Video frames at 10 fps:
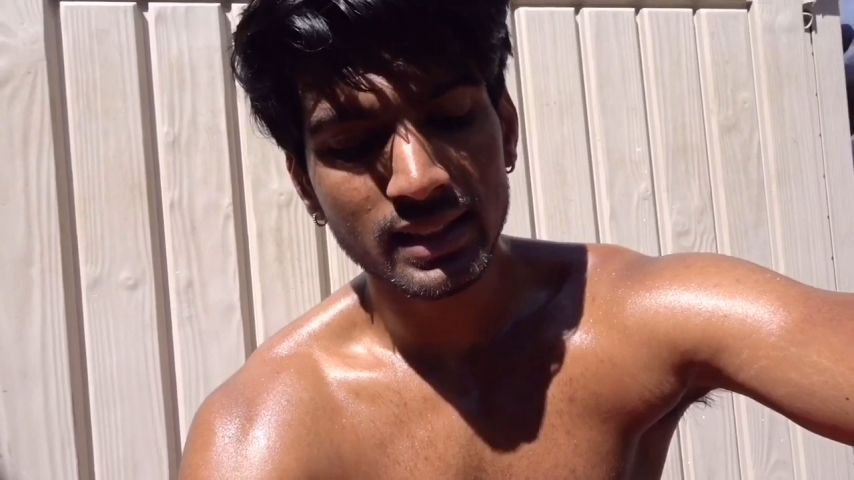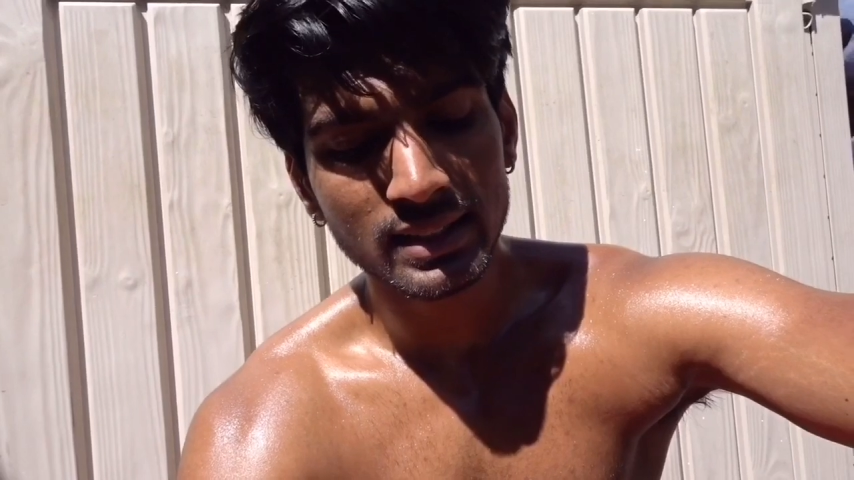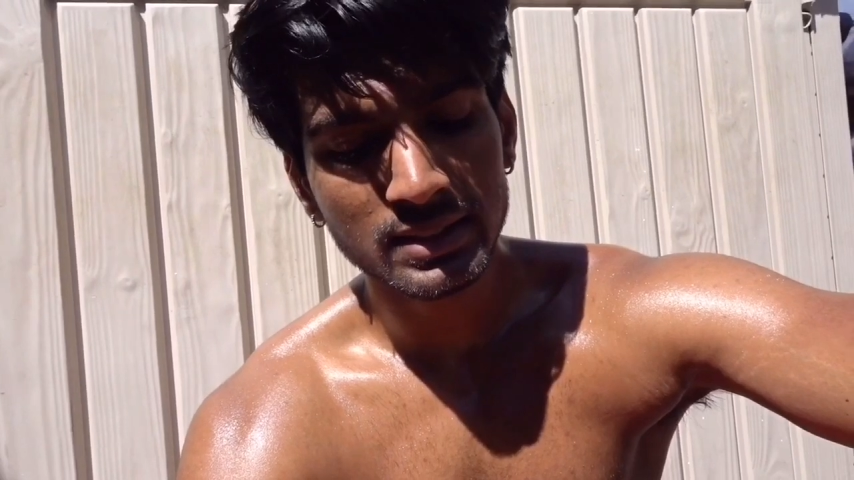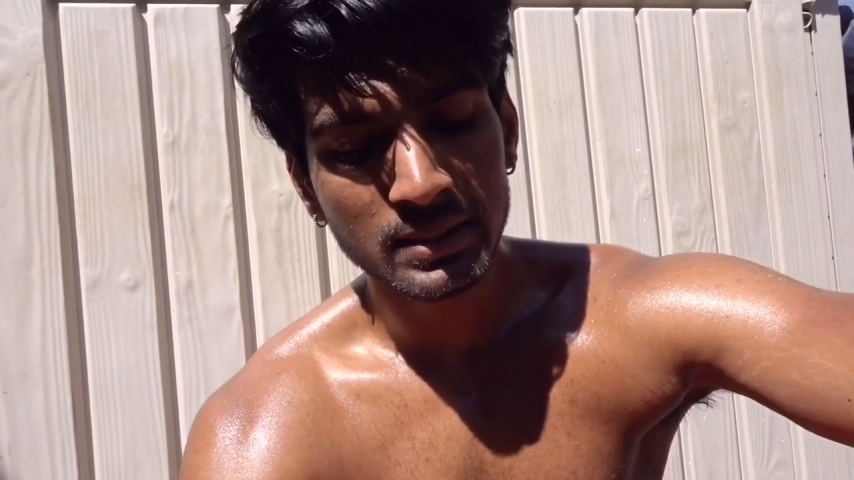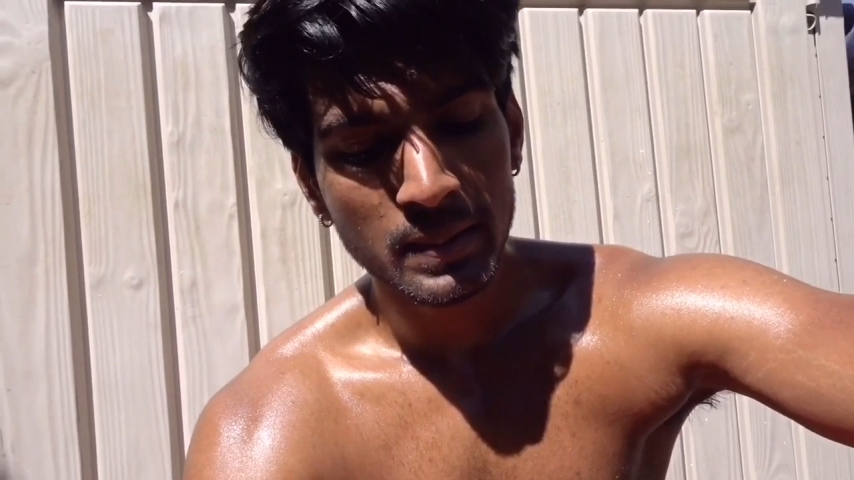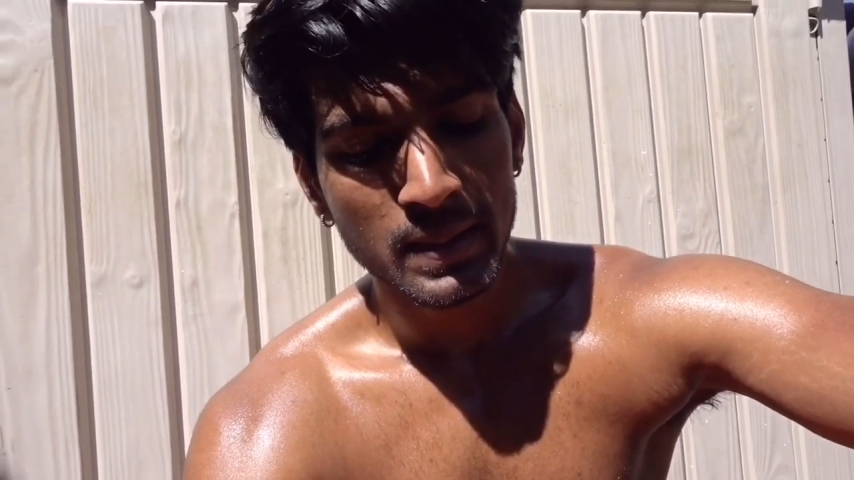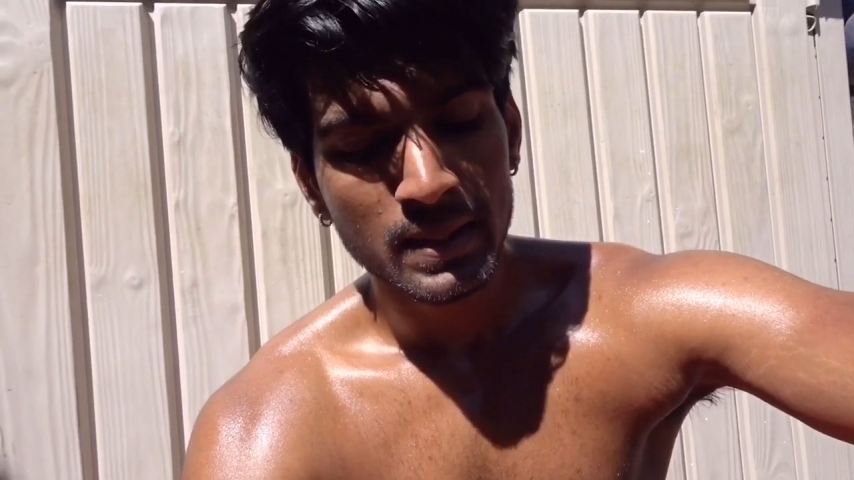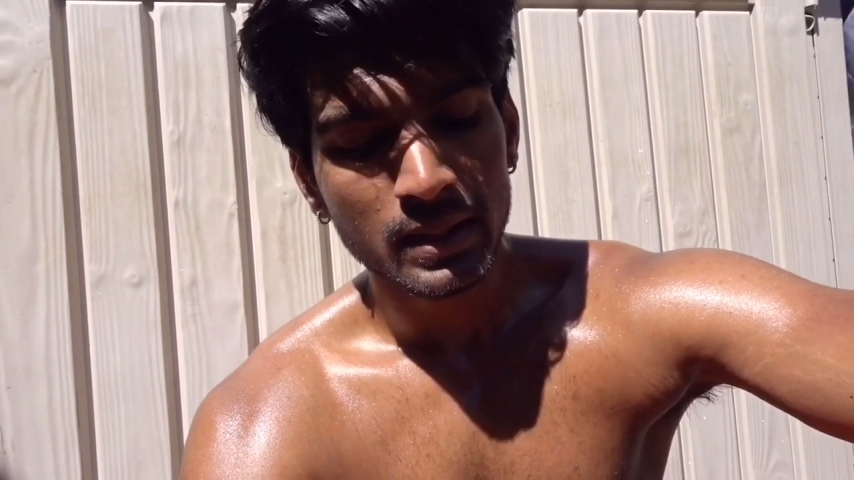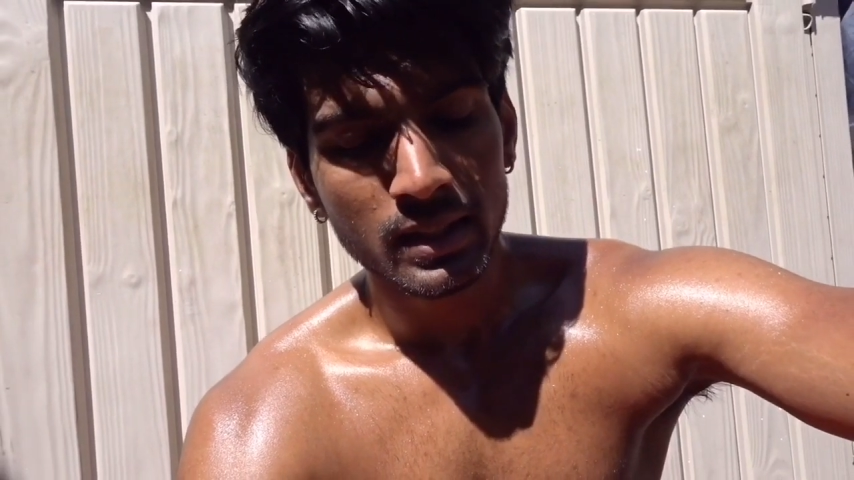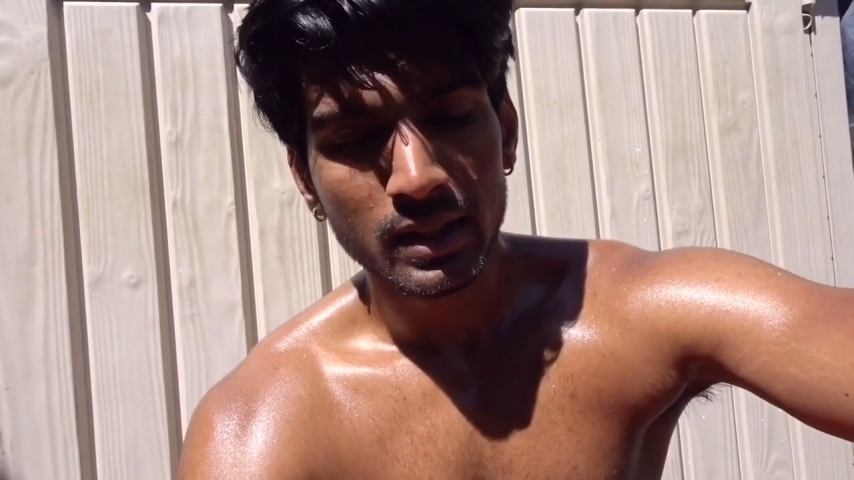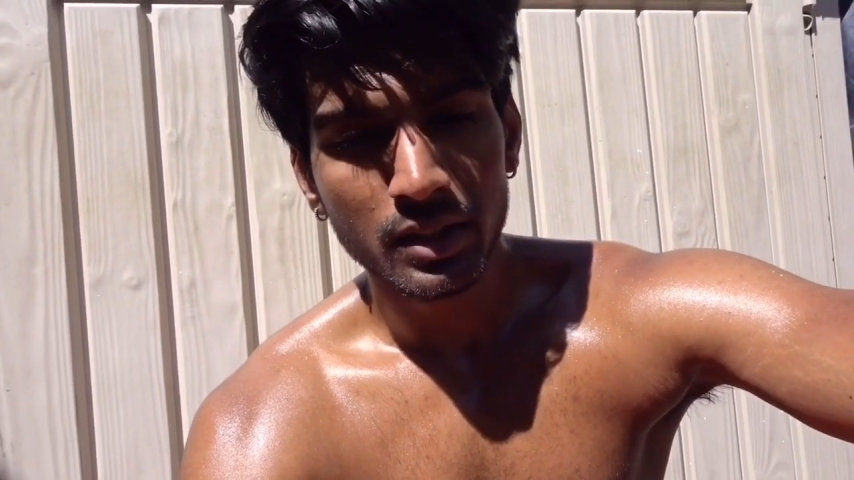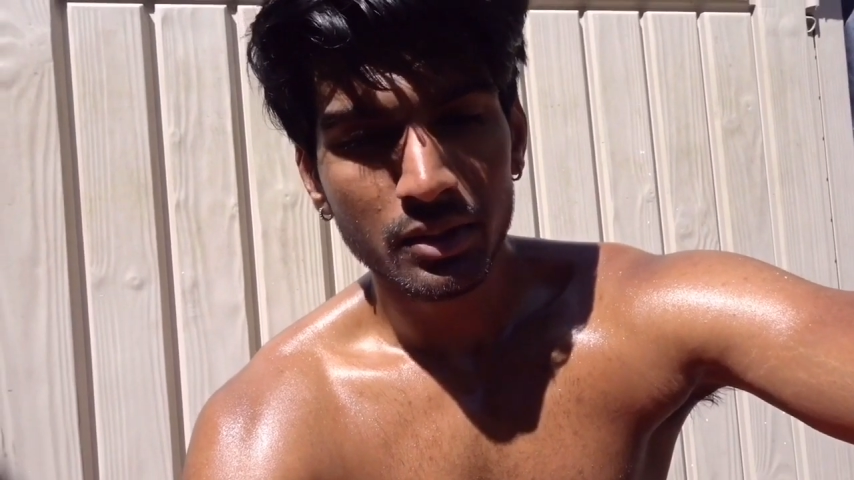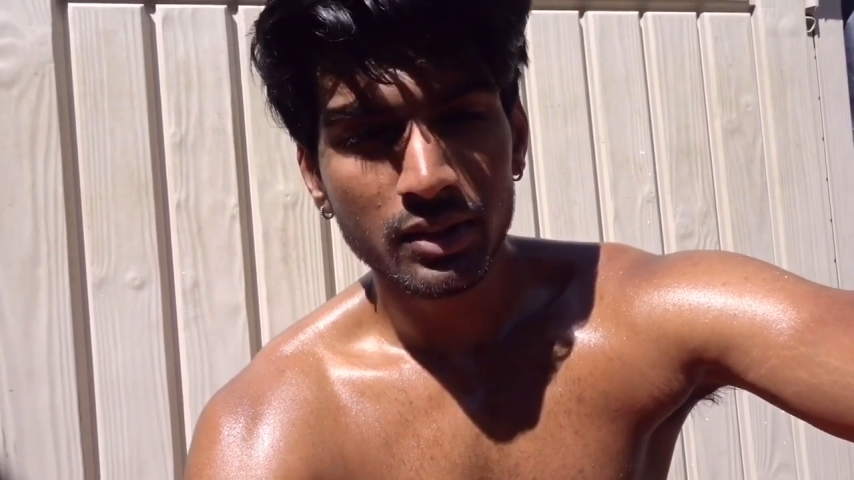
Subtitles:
that, you know,